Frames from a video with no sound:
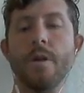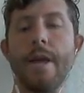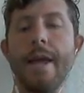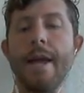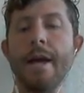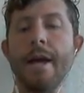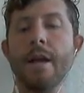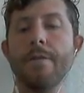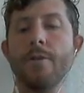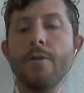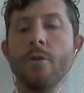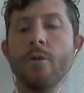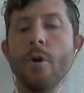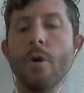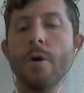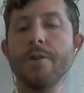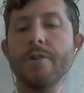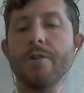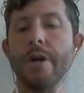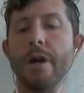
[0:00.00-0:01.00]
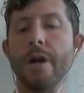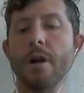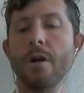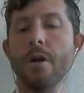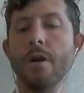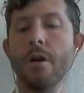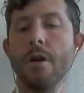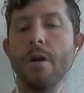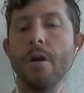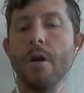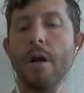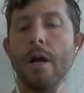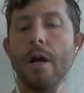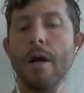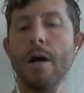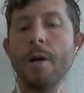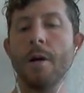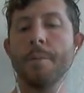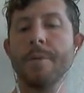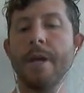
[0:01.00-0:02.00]
And if you notice here,
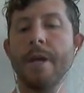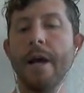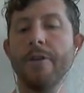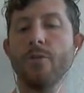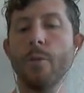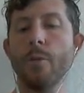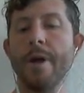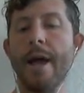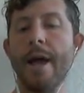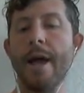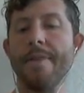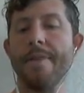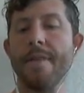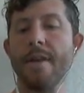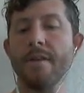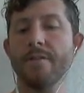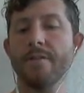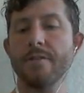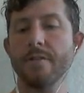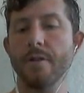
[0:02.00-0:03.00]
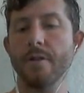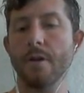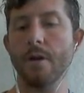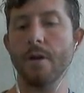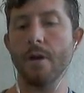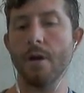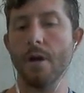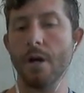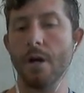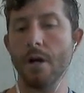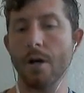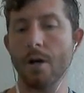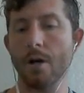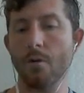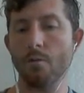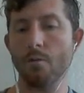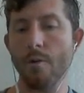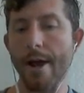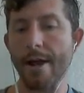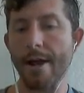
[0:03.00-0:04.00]
yes, we had this
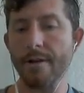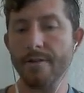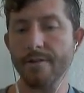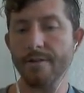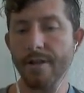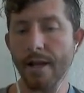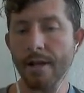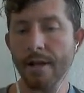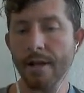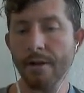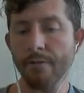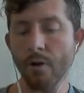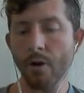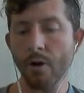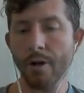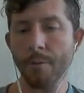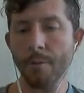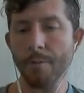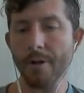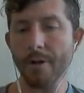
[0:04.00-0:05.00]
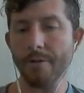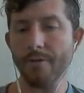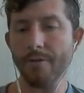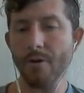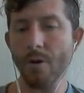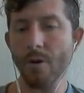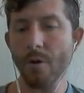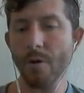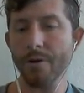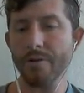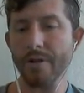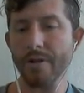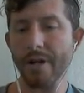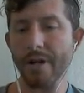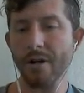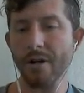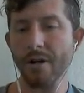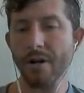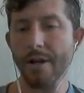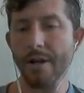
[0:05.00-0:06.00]
red selling volume, but if you notice
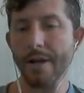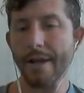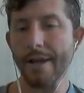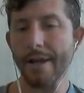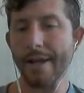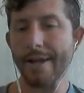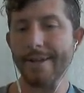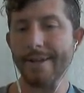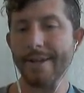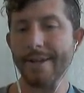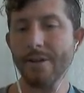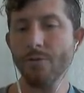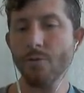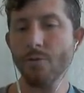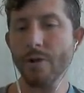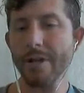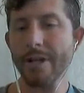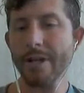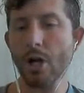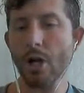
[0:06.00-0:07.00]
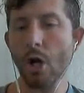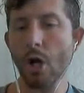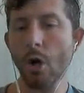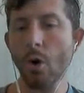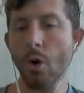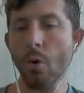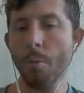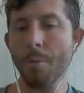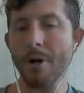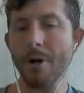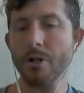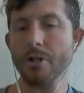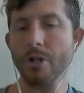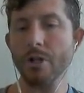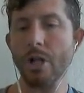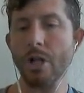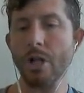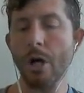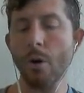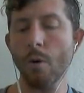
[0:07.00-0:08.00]
here, it didn't really go much
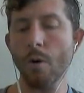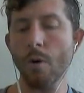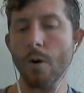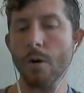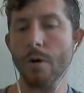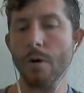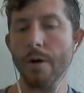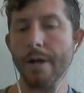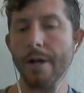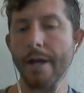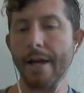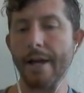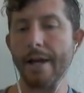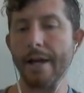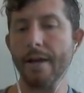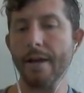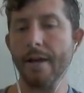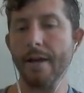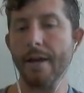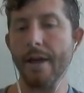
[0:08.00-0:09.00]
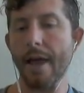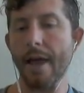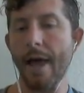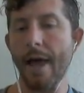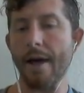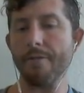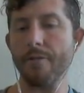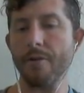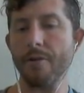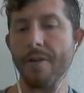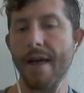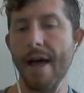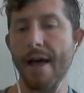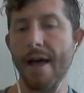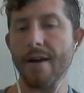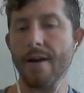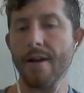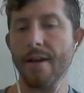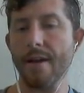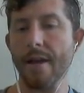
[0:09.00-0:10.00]
lower, okay, after
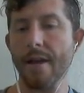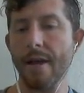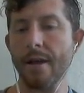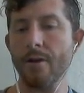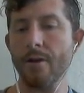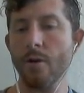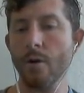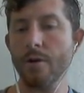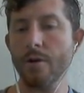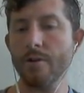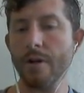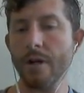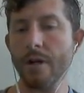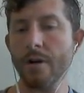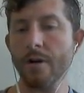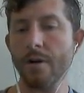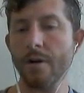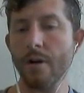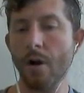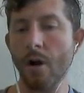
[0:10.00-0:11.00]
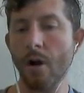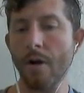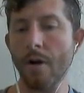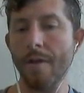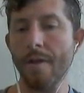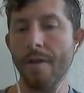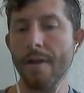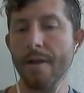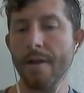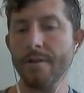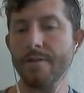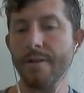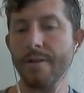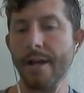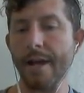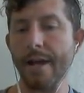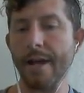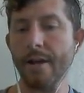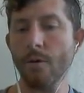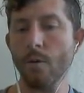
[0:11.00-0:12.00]
that. And notice here, on this
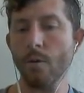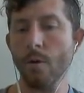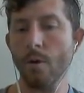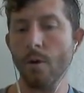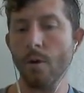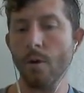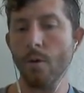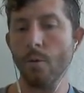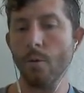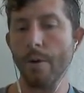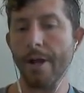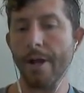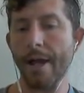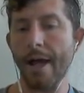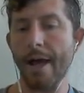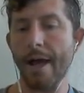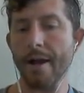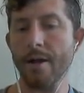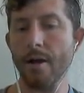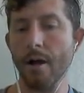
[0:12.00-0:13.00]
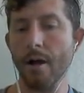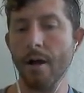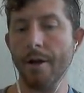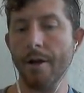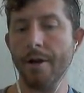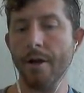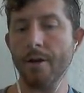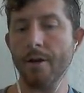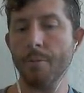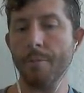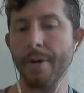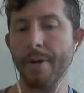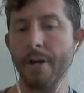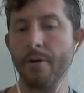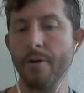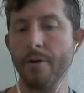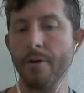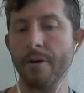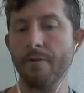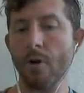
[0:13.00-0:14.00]
day, we had another big
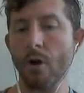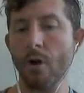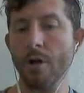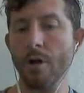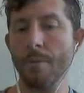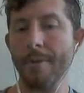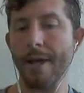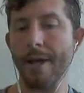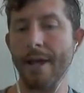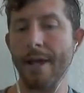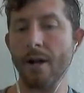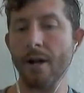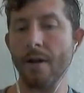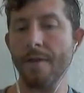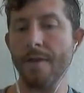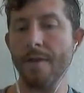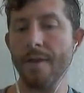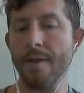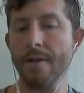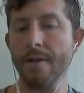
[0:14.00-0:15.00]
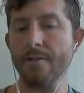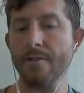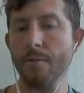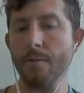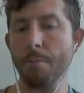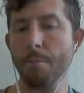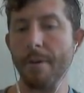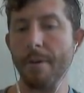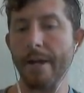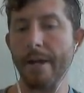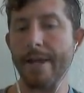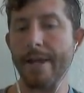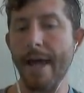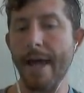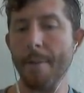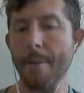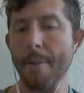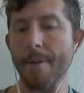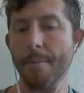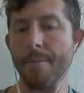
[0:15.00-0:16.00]
green volume, and on this big
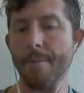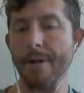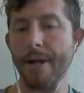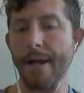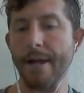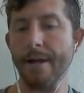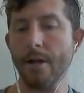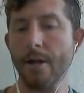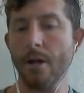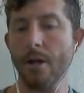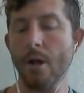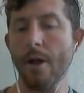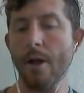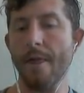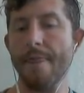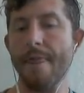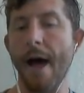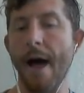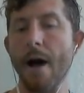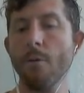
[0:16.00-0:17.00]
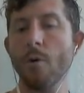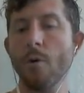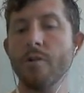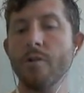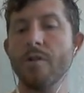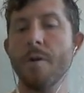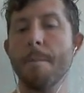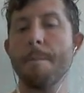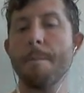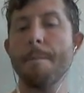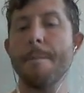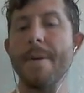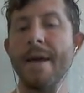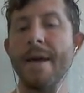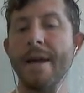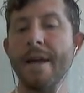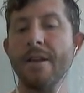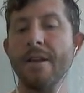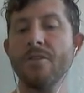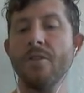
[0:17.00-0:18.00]
gap up day, that was the
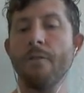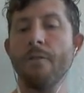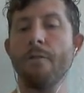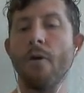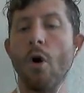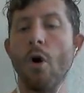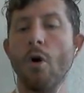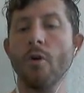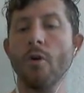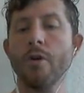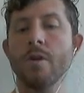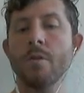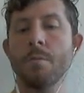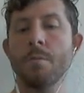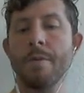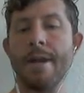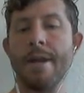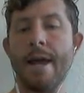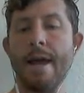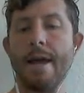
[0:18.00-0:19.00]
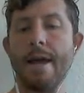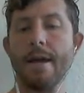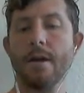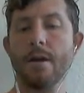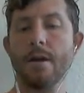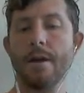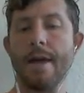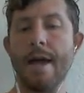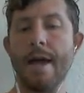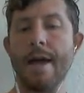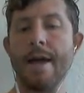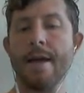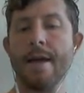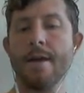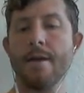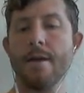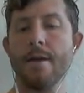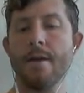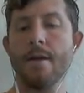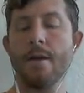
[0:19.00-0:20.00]
biggest volume day, okay?
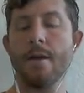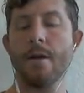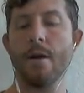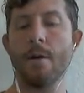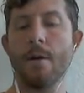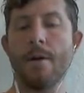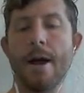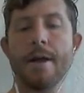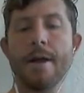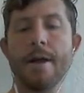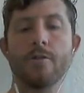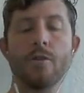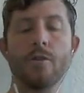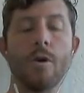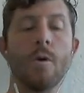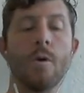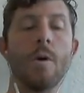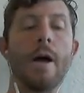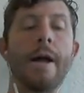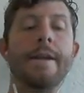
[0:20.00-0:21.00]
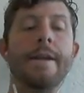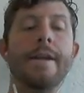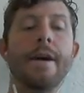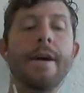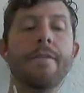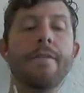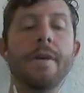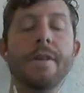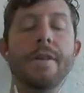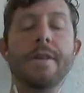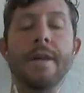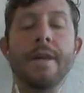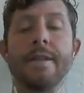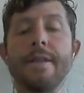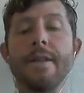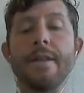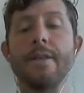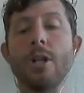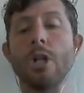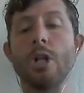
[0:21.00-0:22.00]
All right, so I definitely think
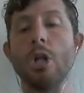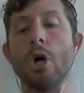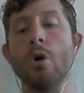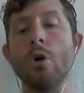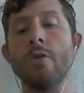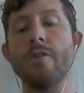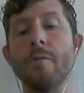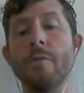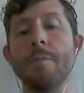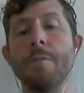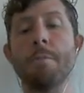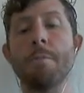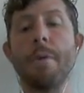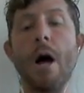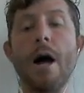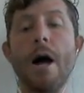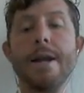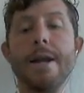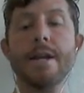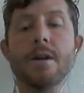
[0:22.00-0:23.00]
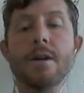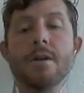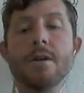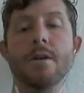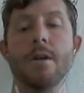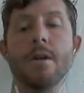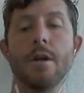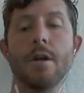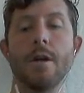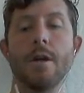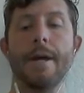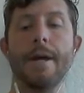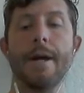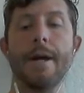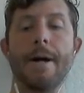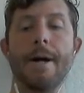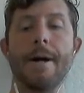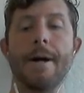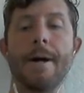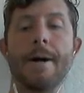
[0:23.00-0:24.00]
that the lows have been bought here.
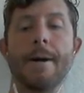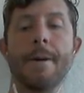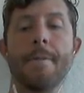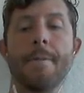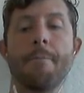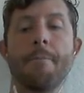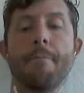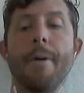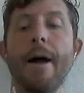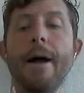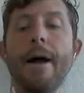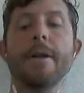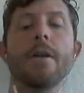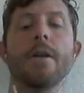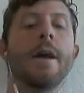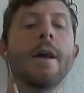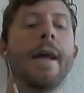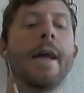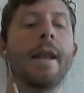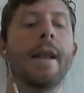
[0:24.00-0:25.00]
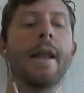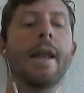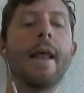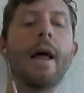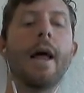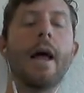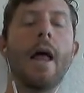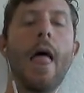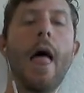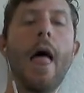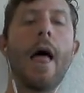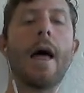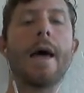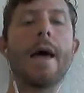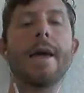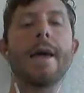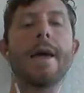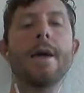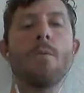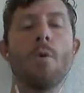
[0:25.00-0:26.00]
But again,
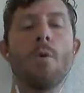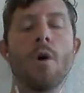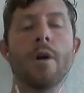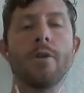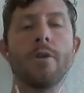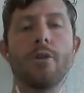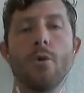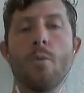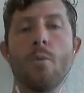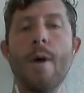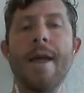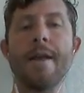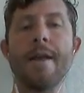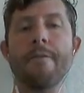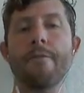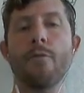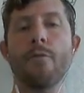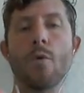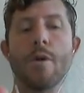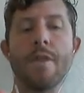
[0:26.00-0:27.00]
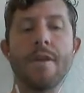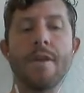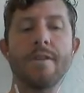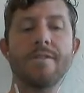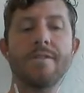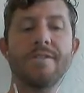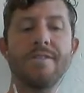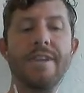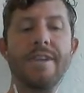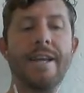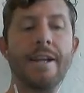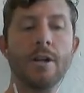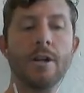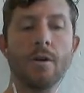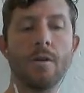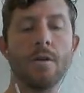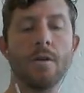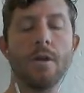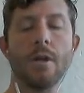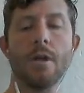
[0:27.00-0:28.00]
I want to wait for this
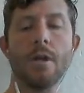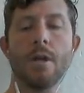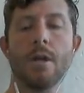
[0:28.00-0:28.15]
signal